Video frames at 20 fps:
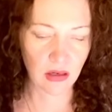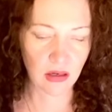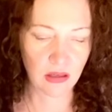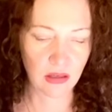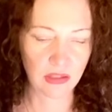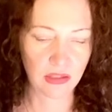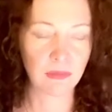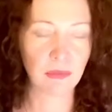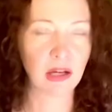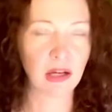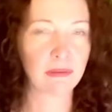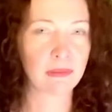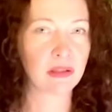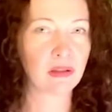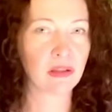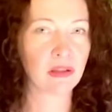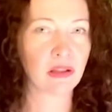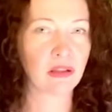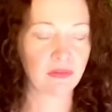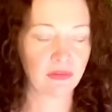You might be
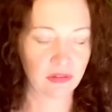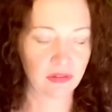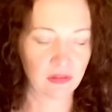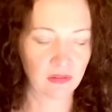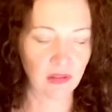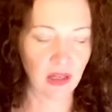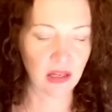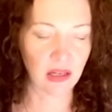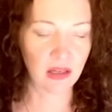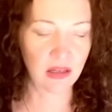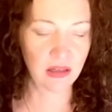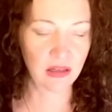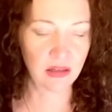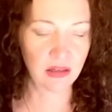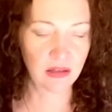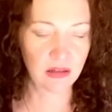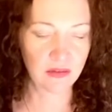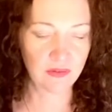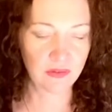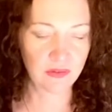looking for
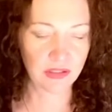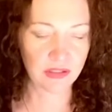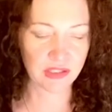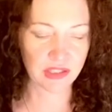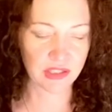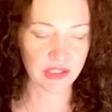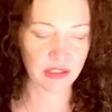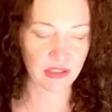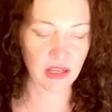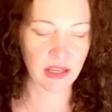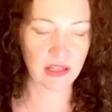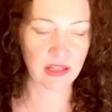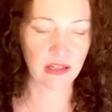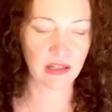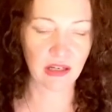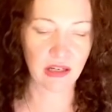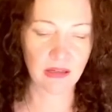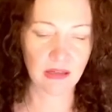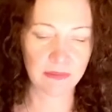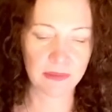love. There's a Knight of
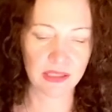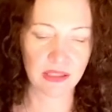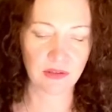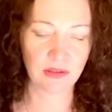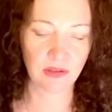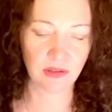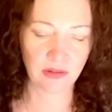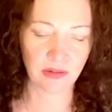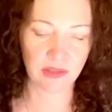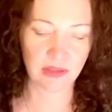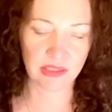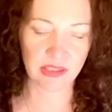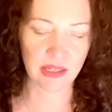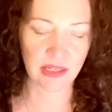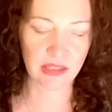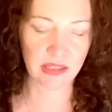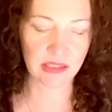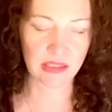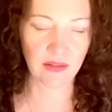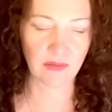Cups under this
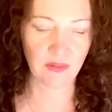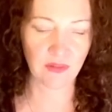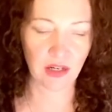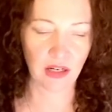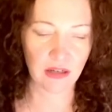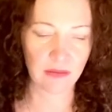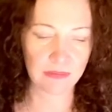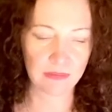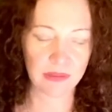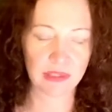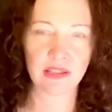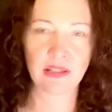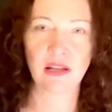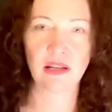Ace of Cups.